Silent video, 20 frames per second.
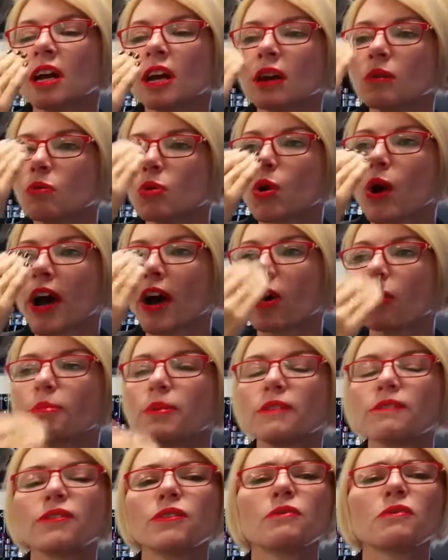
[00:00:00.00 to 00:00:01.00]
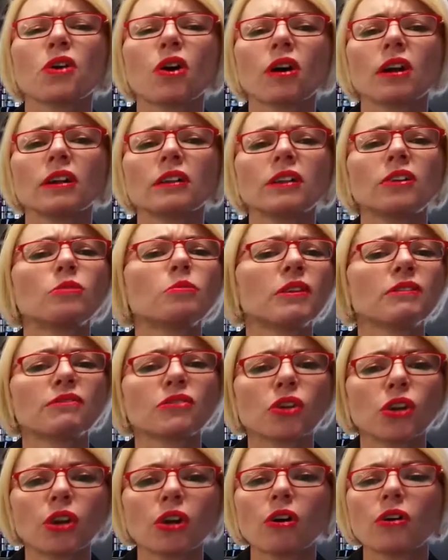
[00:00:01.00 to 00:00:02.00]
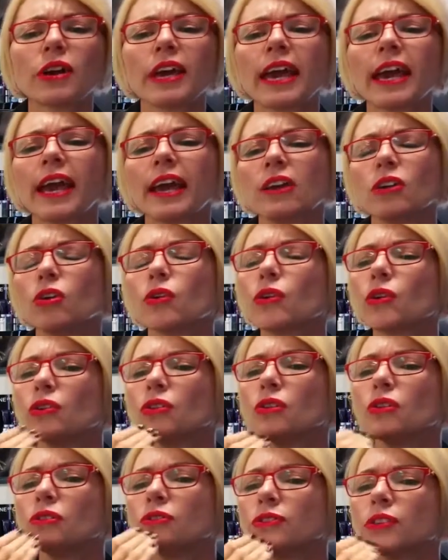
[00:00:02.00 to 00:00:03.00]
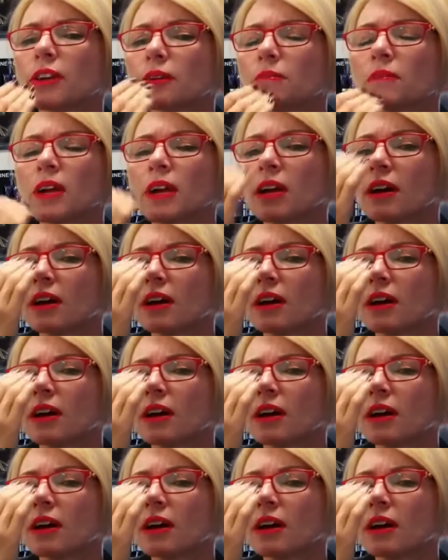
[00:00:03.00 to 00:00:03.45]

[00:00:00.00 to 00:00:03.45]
It will help if you've got a little bit of clogging. You could use it,